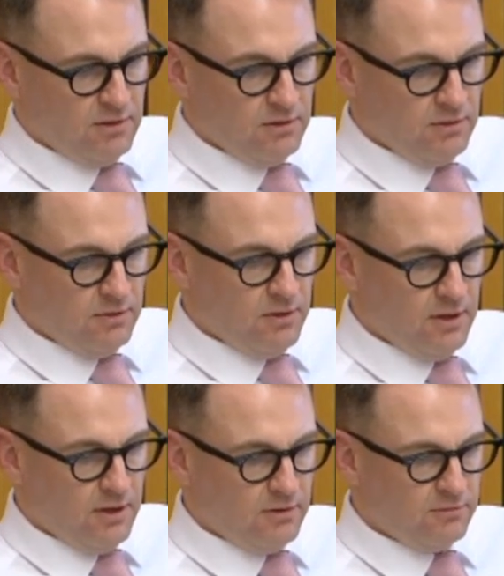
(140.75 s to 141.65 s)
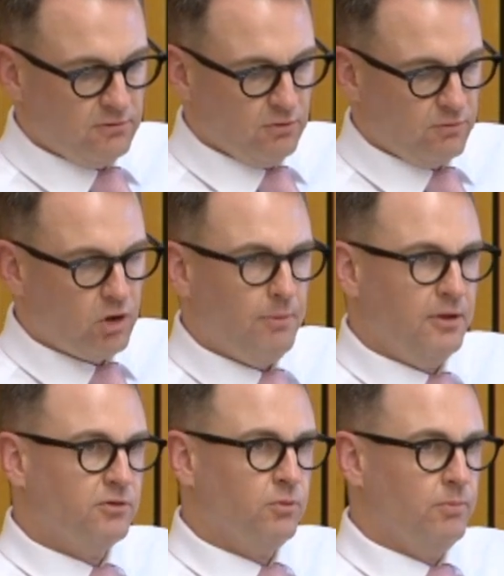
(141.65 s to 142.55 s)
that these sort of
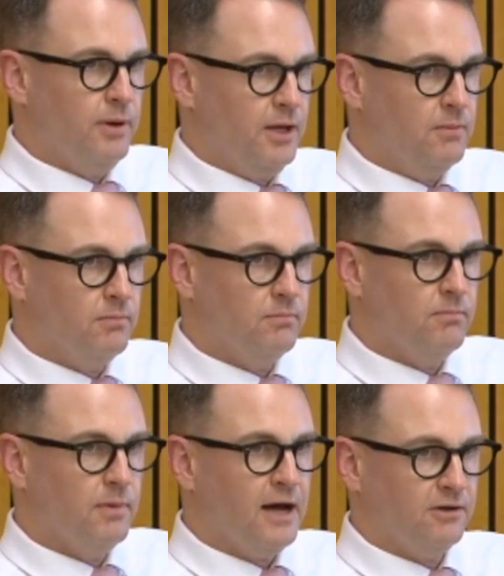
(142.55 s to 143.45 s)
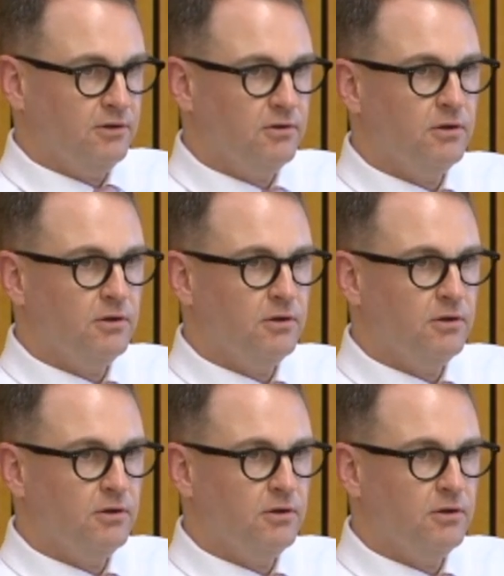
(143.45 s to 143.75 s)
comments were being uttered